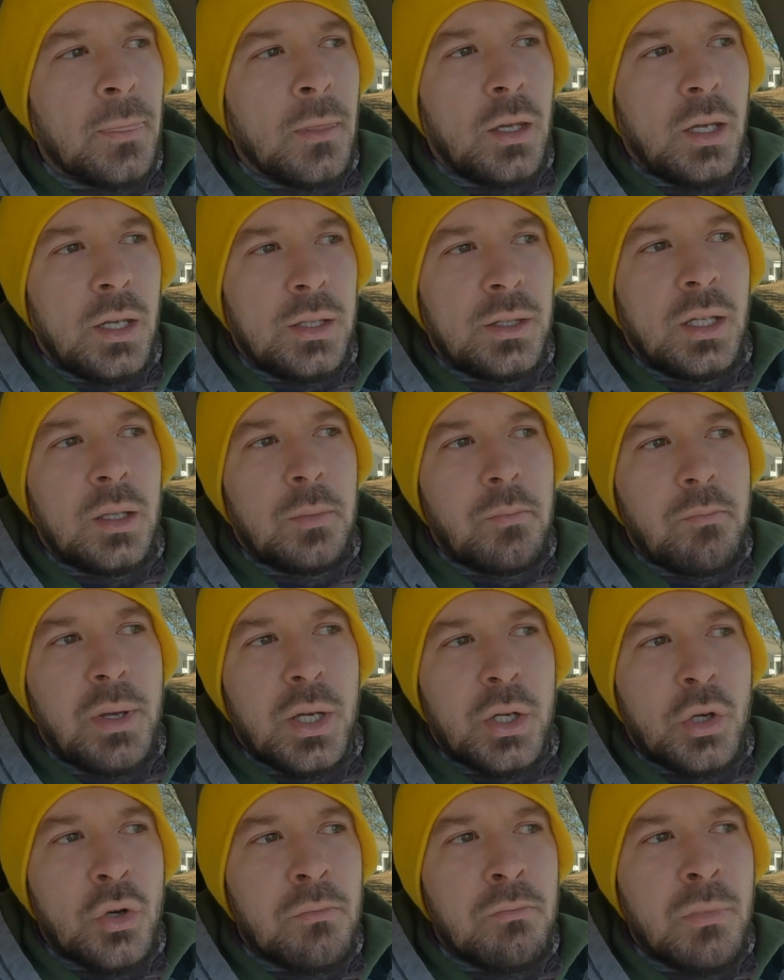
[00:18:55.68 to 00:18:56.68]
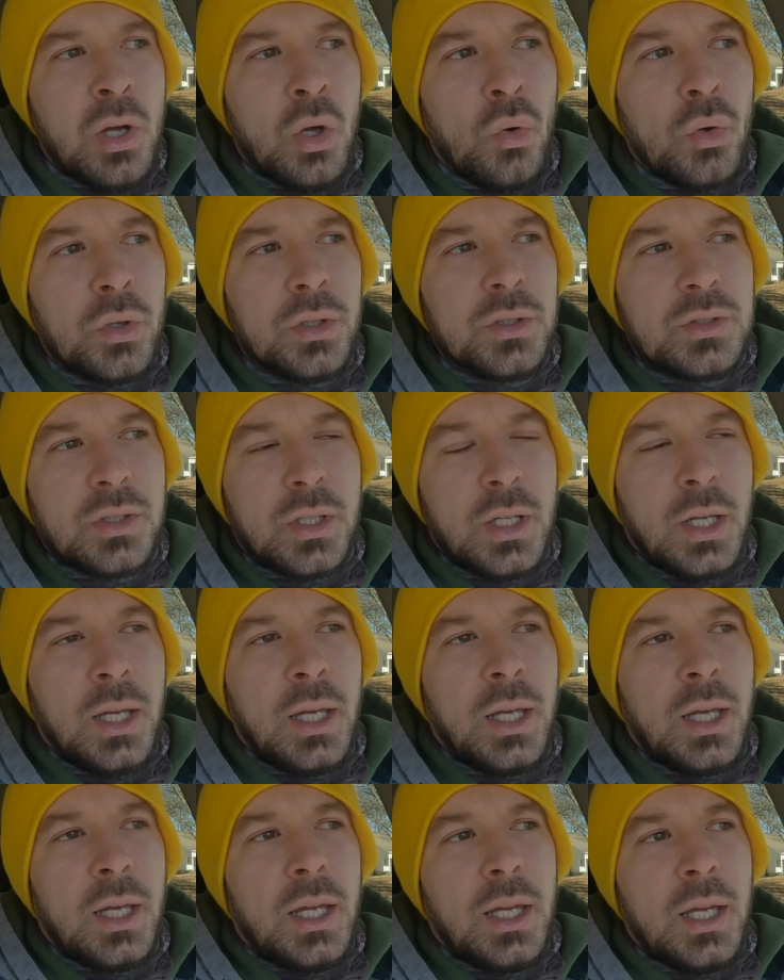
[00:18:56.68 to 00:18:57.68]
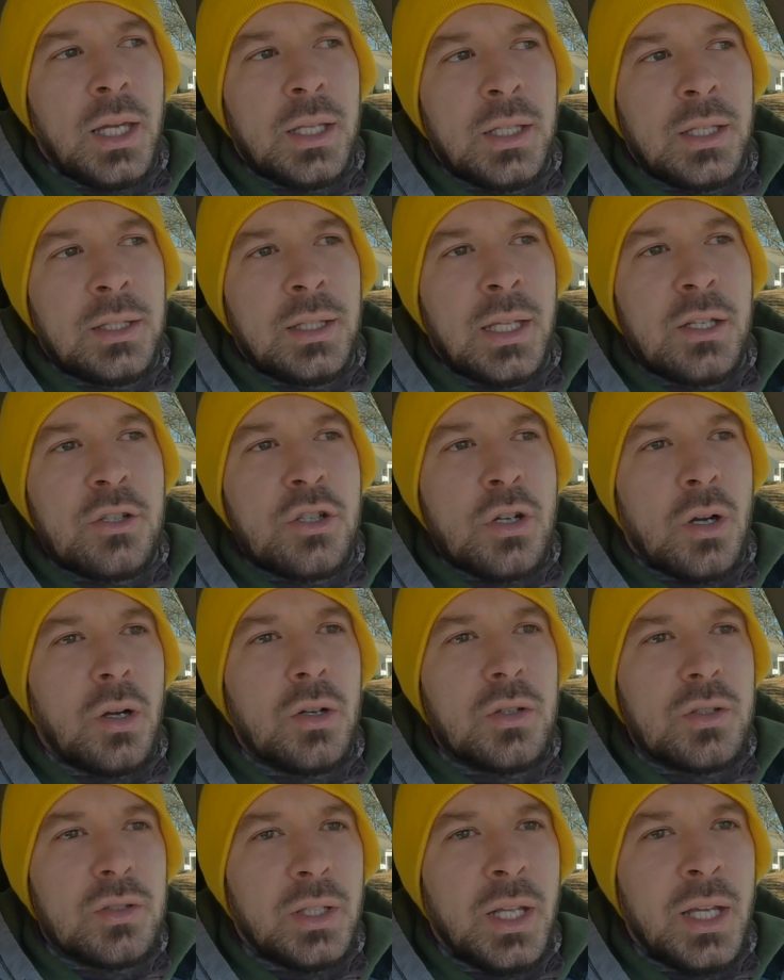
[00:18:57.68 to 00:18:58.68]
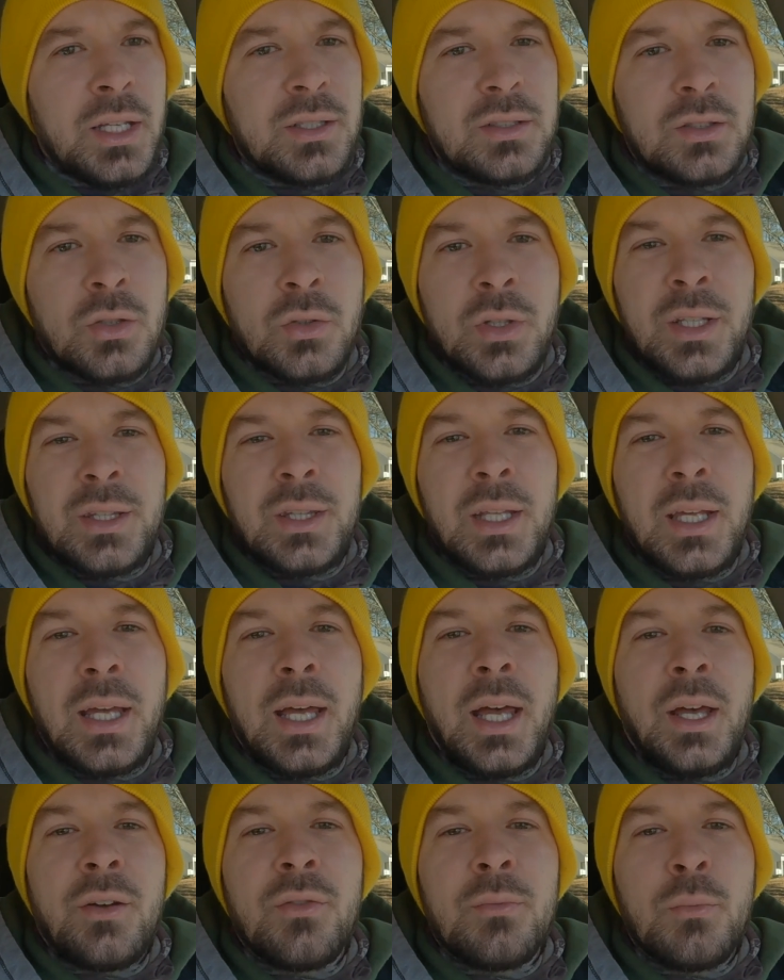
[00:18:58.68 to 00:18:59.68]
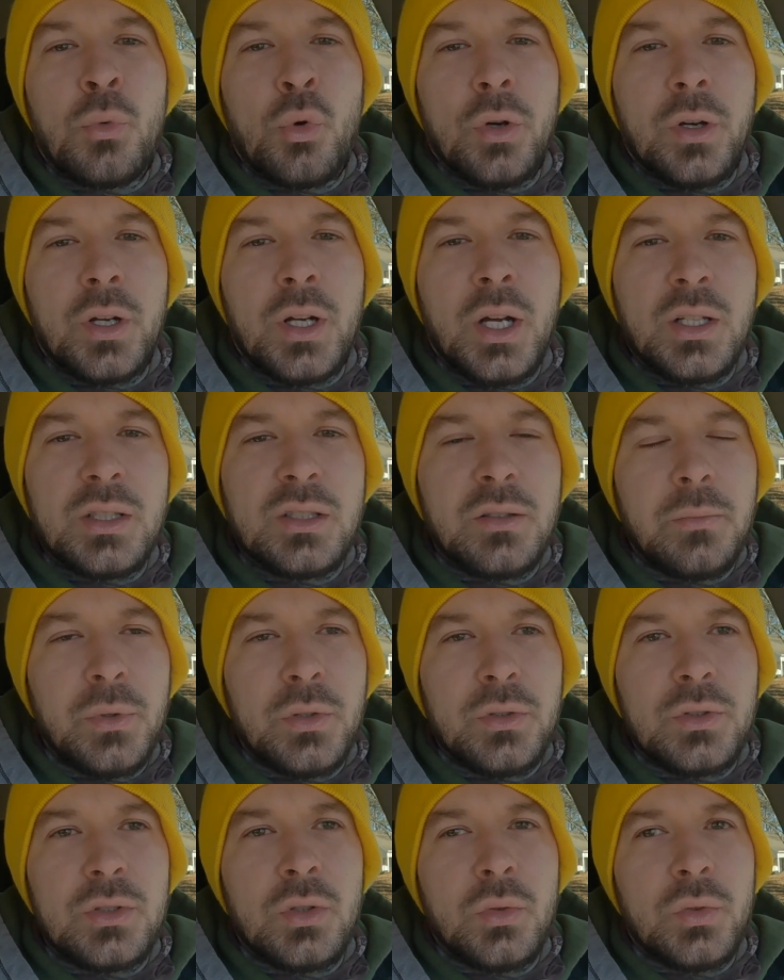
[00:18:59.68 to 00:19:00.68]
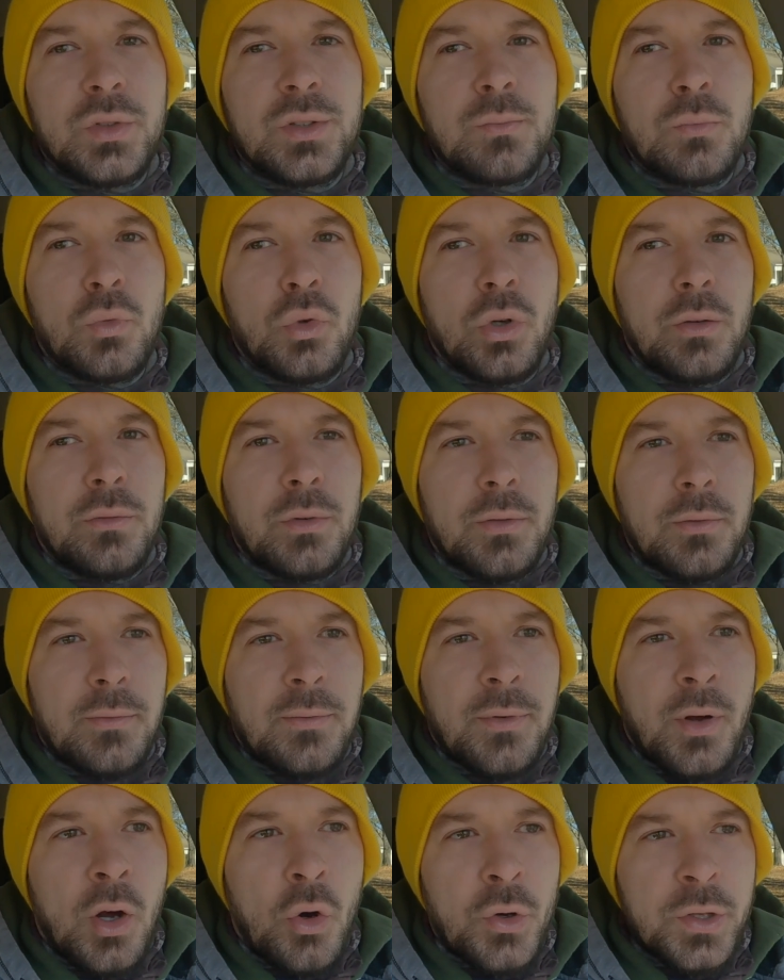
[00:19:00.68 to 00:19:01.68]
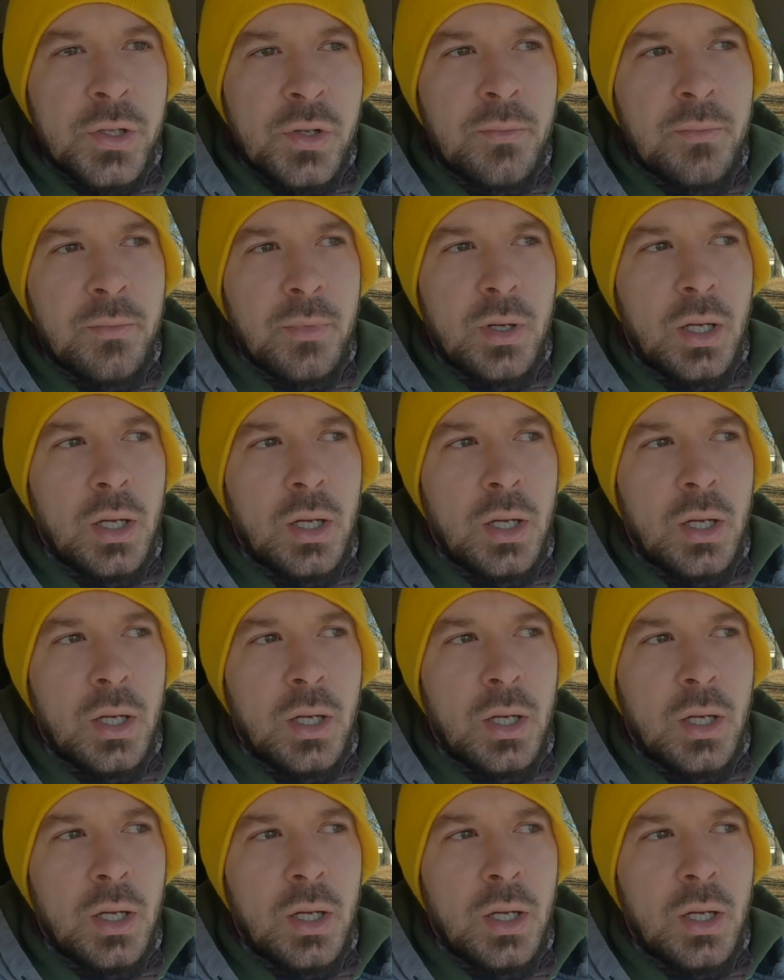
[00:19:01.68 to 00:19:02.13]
And then bigger mowers, and then they charge less, so then they have more customers, so it's more of a volume.